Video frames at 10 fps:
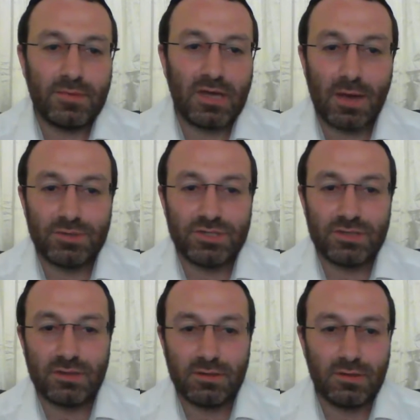
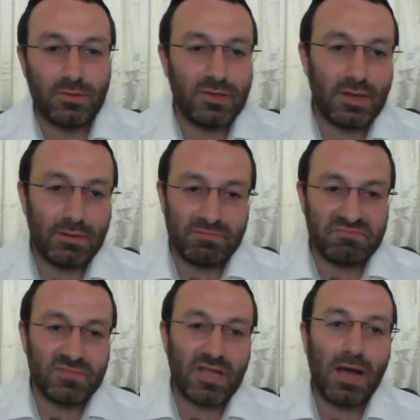captured the
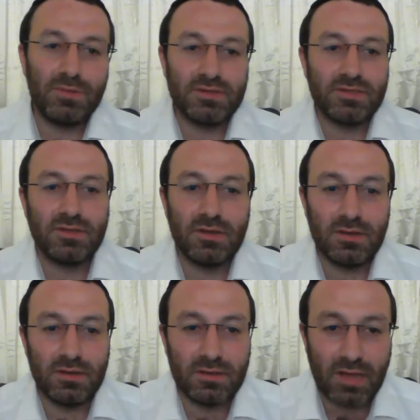toughest
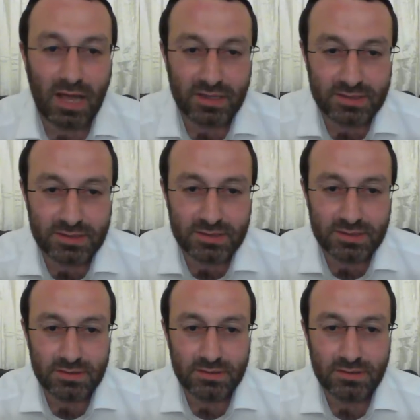Nazis,